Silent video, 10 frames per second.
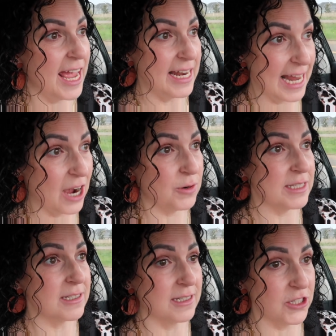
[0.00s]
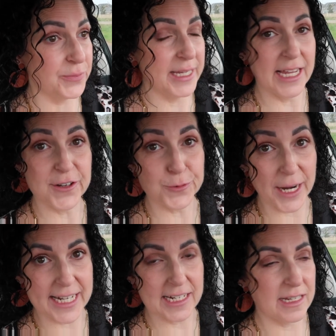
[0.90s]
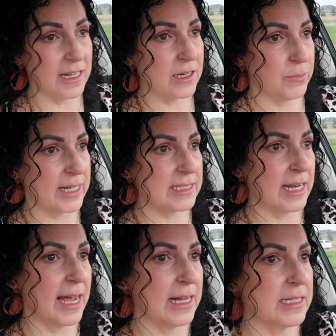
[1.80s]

and now it's gloomy and raining in Medicine Hat.